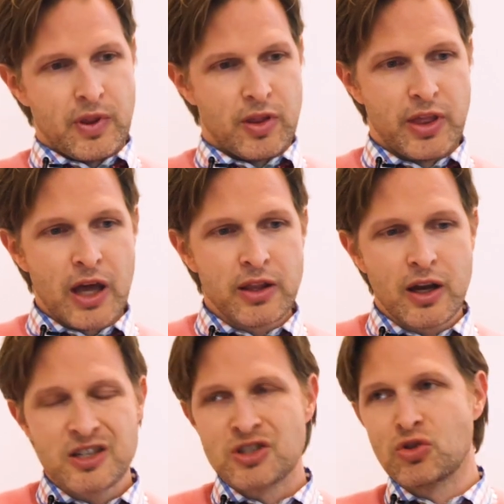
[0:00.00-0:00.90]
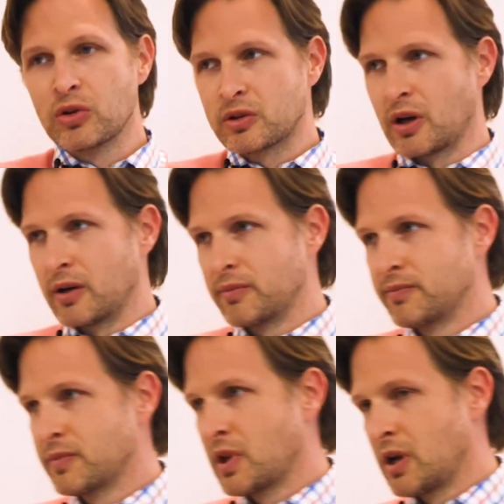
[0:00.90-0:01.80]
Then there's sulta.
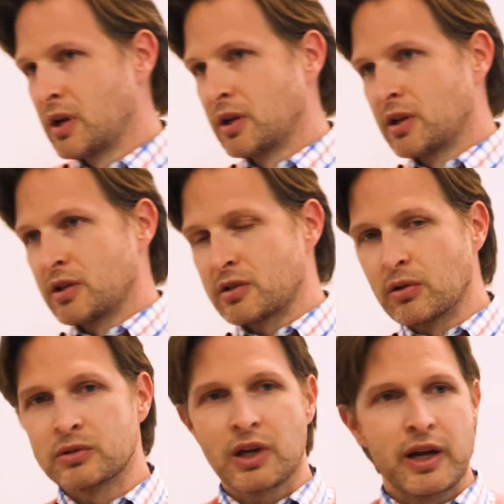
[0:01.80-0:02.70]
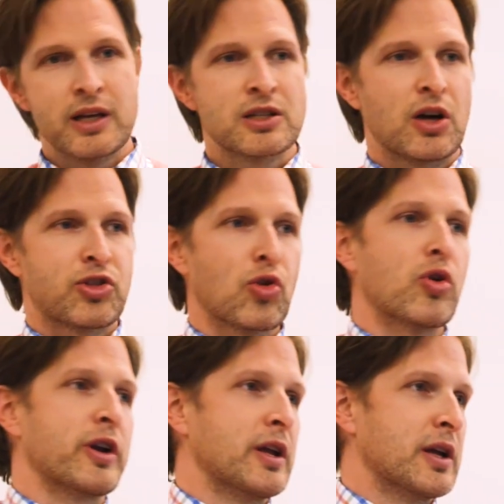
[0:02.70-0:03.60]
Sulta is
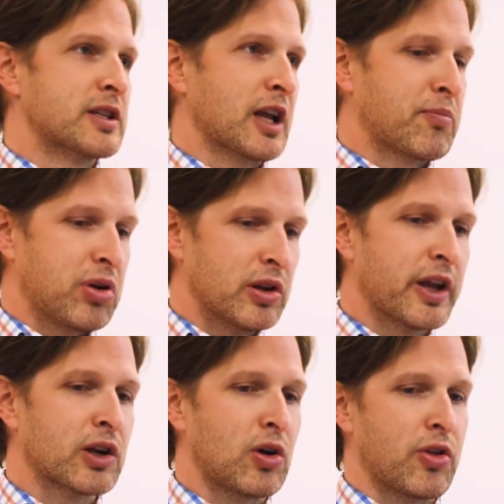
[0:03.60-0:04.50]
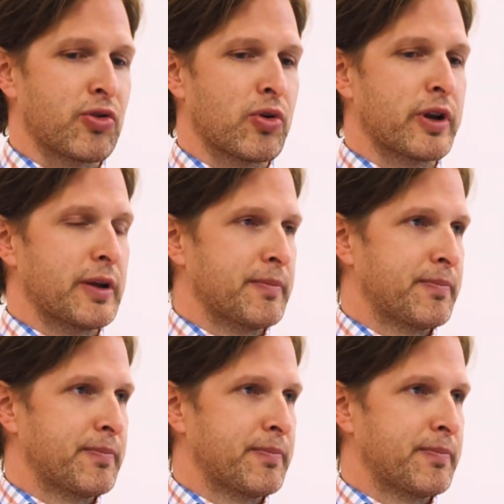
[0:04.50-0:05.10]
authority. It's like political authority,